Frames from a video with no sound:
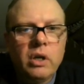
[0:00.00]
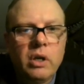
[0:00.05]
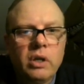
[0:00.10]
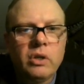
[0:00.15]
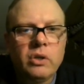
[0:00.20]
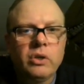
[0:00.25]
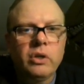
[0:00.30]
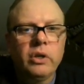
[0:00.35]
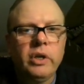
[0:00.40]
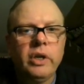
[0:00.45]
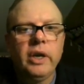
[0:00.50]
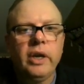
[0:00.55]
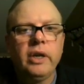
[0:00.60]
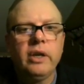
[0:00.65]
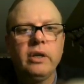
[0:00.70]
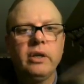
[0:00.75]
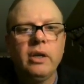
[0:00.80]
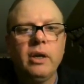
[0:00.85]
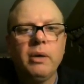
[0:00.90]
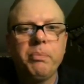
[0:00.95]
is going to
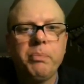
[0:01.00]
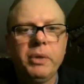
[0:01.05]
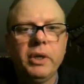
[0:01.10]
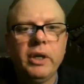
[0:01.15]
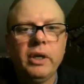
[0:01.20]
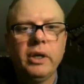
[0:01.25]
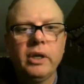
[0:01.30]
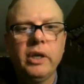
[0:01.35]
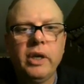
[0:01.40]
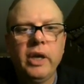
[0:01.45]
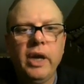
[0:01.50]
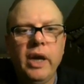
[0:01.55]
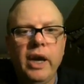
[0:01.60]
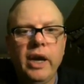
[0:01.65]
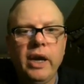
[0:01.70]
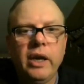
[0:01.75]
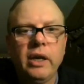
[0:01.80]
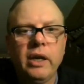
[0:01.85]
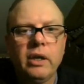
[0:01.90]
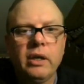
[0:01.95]
end up being
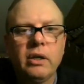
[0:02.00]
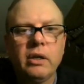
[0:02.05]
K